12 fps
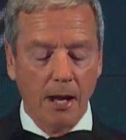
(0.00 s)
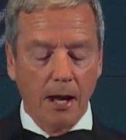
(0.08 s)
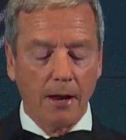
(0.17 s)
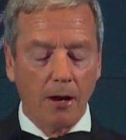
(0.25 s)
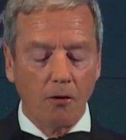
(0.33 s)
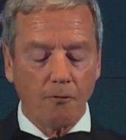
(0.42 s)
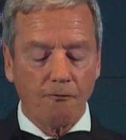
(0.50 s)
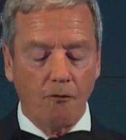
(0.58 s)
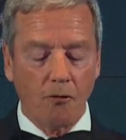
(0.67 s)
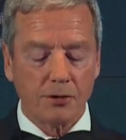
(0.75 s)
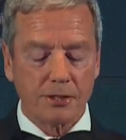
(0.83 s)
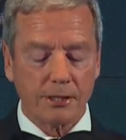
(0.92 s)
and I look
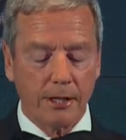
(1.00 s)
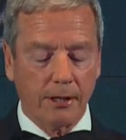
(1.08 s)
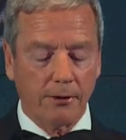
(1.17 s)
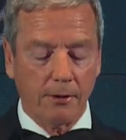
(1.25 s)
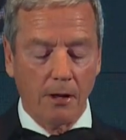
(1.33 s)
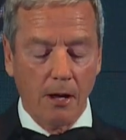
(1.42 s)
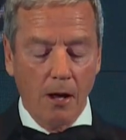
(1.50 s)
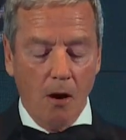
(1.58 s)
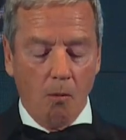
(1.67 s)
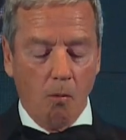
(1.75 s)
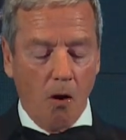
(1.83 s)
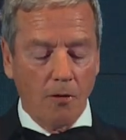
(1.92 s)
forward to seeing
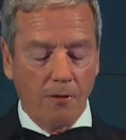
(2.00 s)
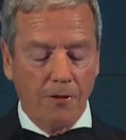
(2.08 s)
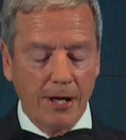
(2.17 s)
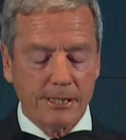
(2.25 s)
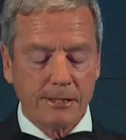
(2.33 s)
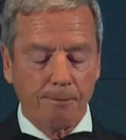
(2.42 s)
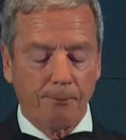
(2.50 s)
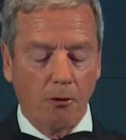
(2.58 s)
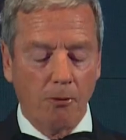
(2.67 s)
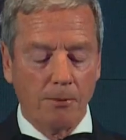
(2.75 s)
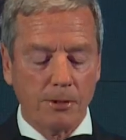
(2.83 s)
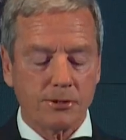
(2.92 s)
what these
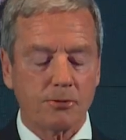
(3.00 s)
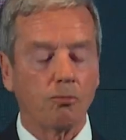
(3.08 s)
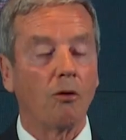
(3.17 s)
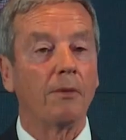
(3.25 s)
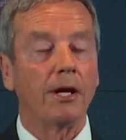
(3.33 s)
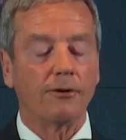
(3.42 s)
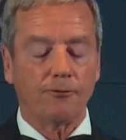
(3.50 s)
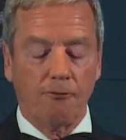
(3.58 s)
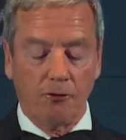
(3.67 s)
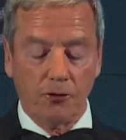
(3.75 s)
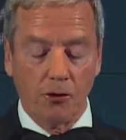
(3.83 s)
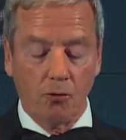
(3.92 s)
improvements will mean
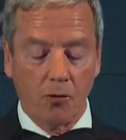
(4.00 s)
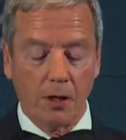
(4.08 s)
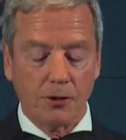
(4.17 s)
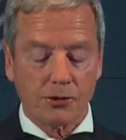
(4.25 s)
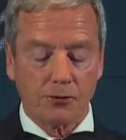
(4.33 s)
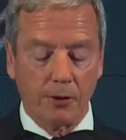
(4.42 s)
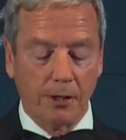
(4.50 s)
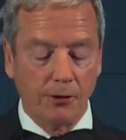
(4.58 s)
for your industry.